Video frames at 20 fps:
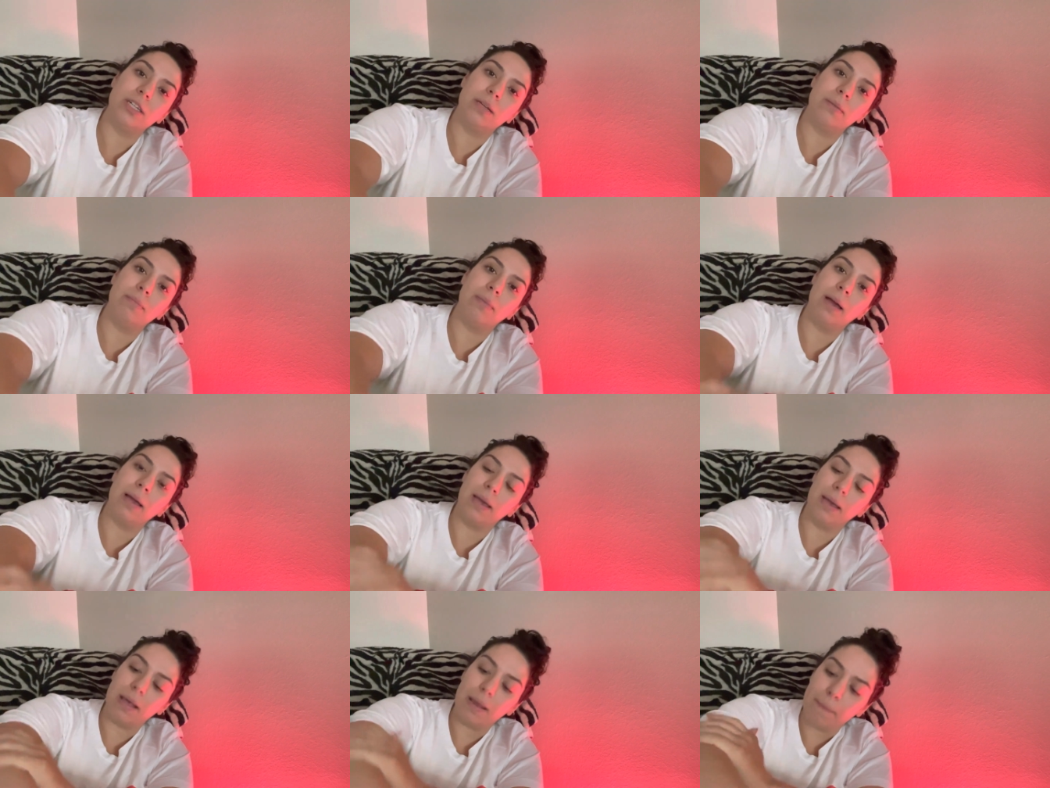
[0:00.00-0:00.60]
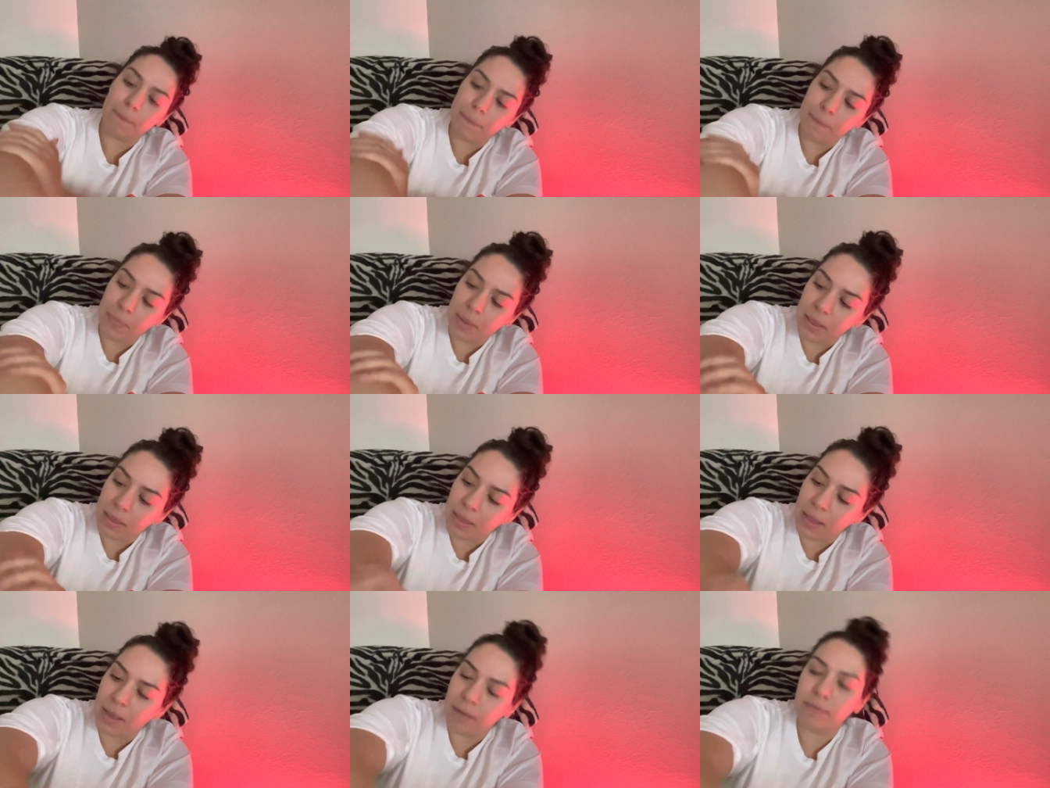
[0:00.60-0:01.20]
my
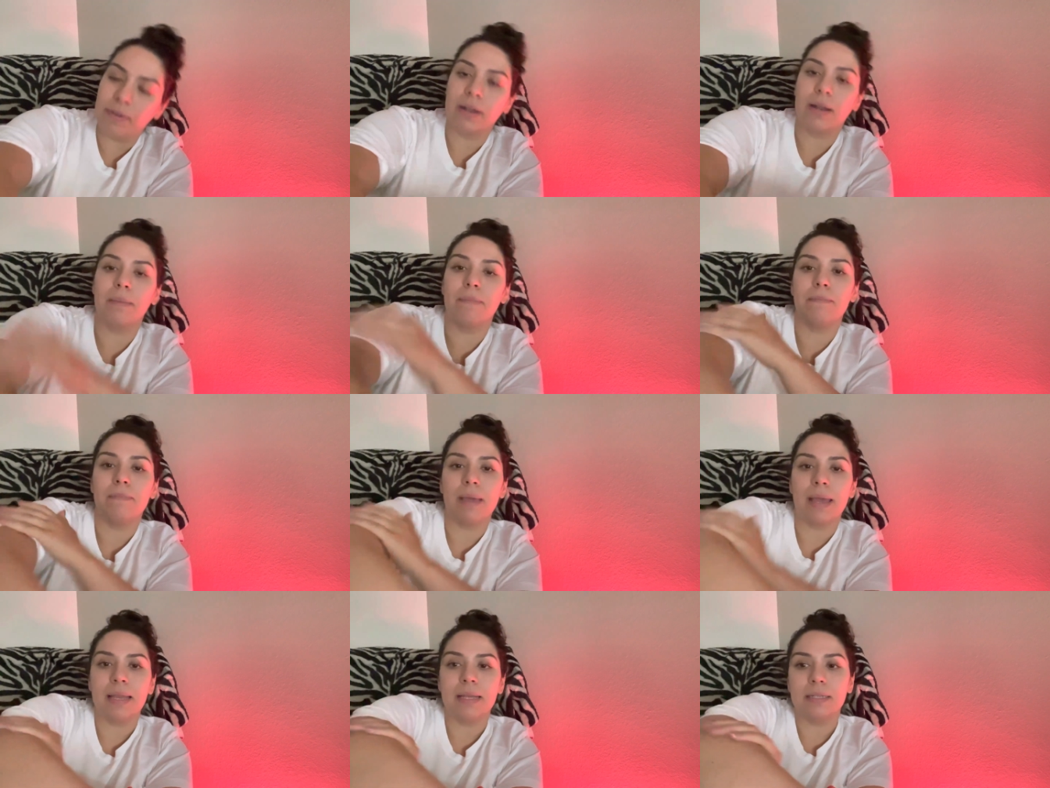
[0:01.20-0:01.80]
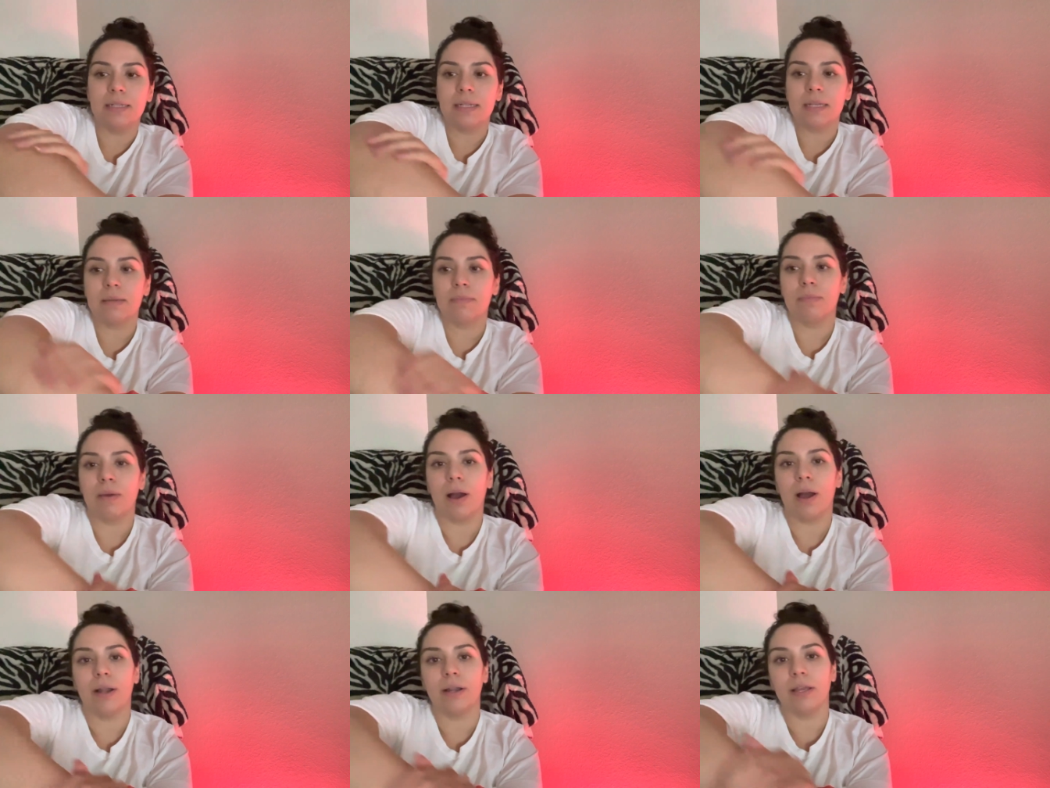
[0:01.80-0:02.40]
beloved, amazing
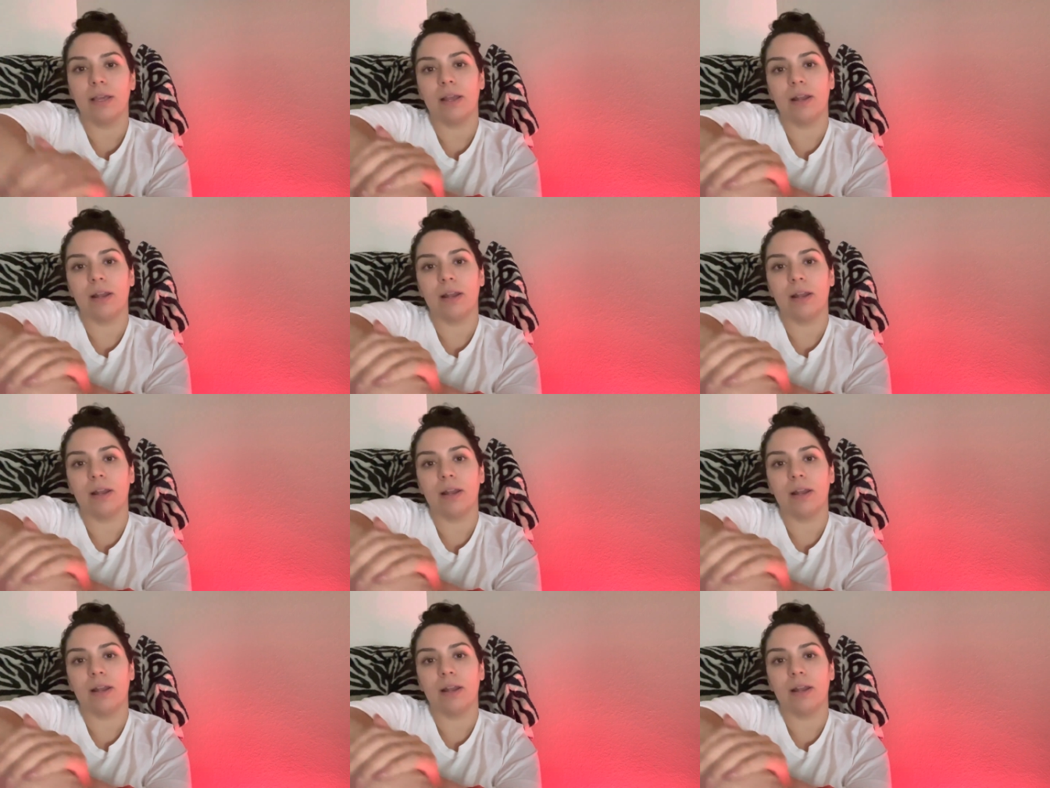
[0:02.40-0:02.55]
body.